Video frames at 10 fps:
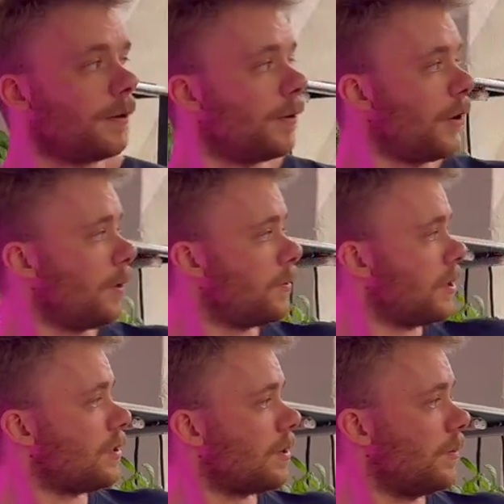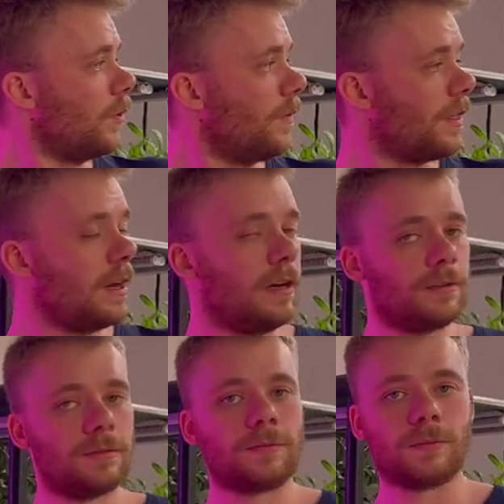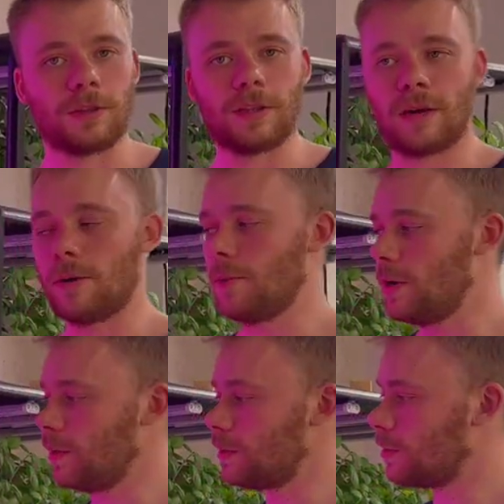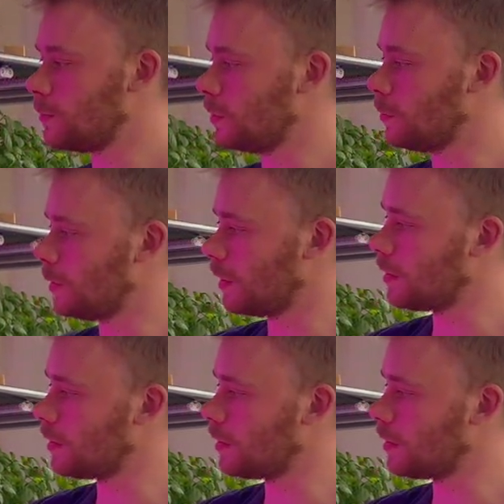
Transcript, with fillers: herb system over there with the aeroponics. We're doing it